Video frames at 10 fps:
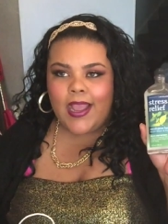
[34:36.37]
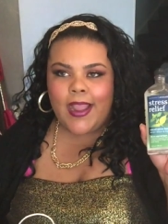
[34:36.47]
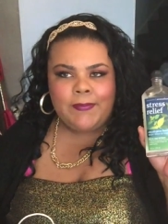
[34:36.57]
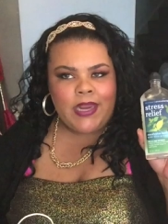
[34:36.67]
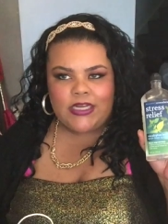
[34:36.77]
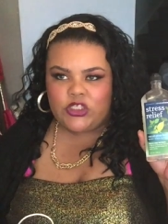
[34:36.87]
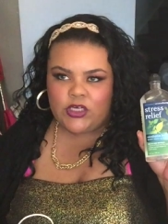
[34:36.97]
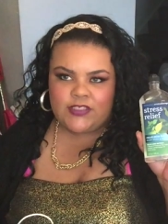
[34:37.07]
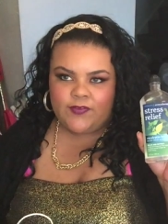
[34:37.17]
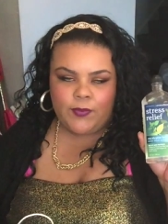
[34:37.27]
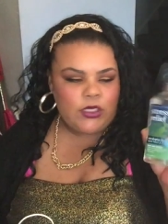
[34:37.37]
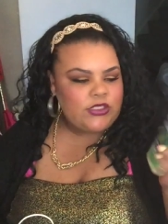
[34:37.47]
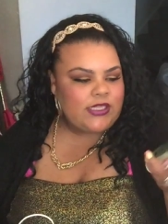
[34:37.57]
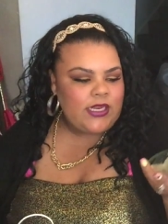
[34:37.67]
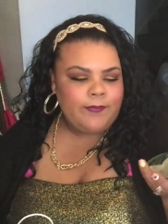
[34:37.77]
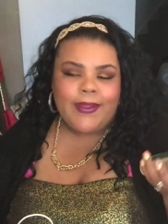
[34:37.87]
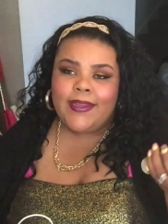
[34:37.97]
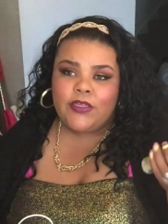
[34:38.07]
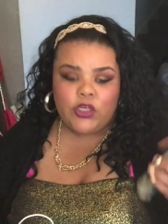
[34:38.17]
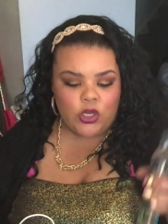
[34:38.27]
I'm not a stressful person,
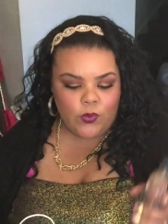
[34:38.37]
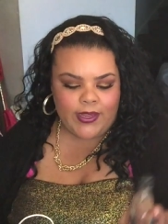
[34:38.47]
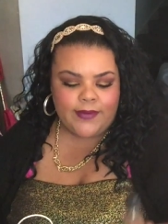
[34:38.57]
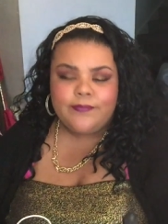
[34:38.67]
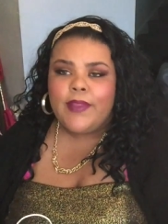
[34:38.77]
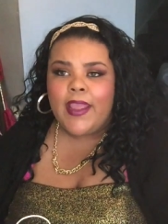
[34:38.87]
but you know what?